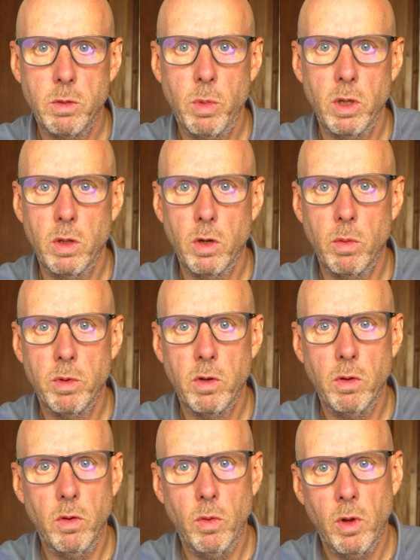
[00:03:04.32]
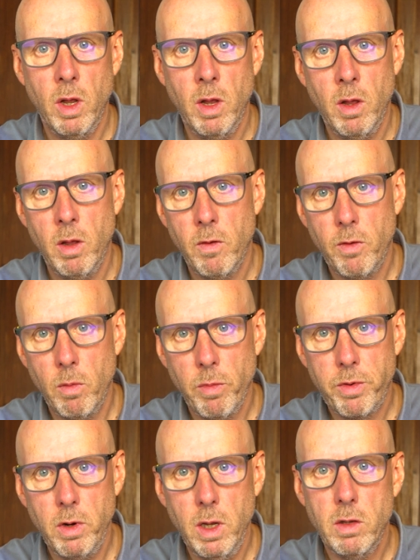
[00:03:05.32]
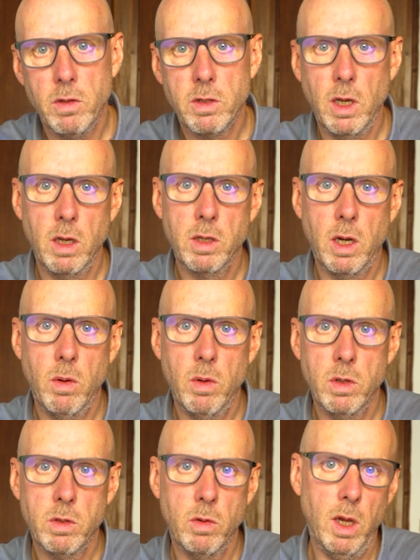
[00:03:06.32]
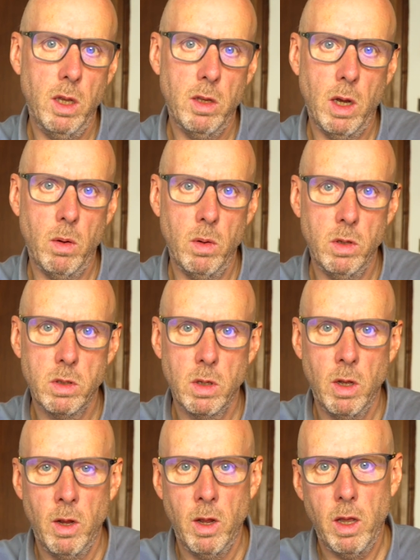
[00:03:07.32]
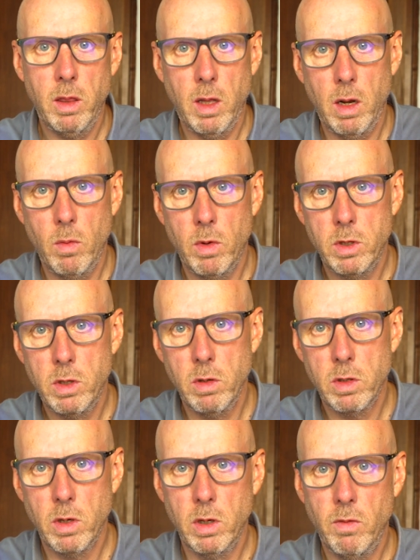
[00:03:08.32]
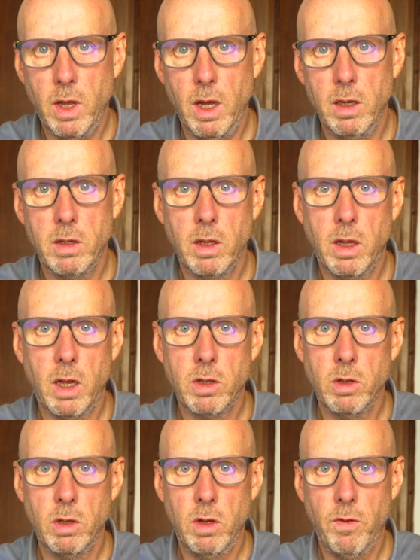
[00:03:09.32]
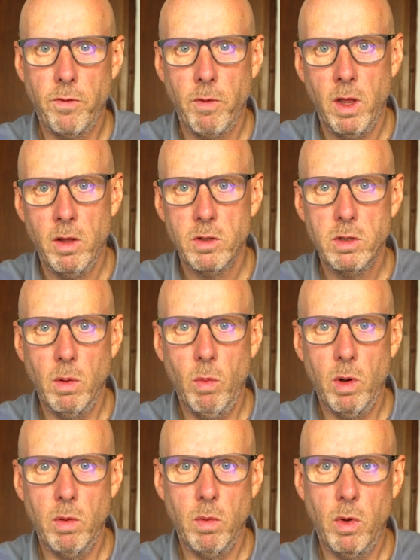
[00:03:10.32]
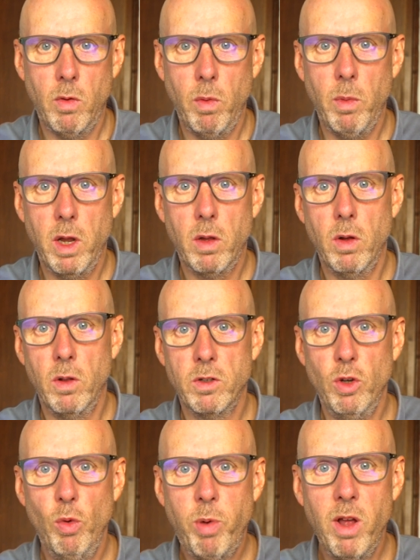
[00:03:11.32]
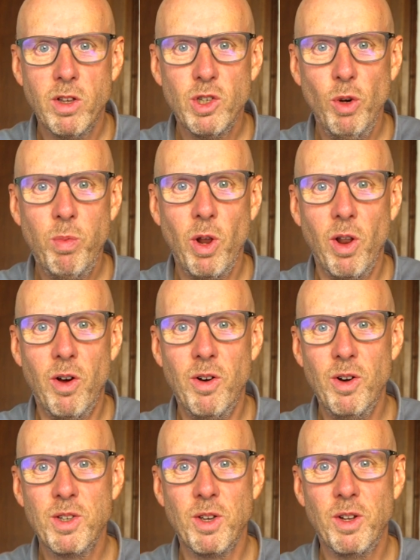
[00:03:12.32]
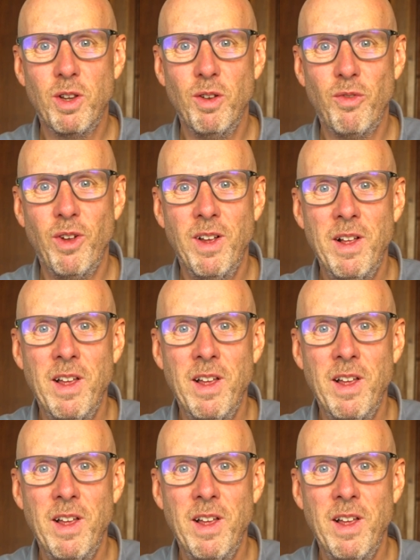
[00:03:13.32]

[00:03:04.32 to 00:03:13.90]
you build up to from 3 to 6 hours to 8 hours. And then once you sort of get into that sort of what we might call super long sort of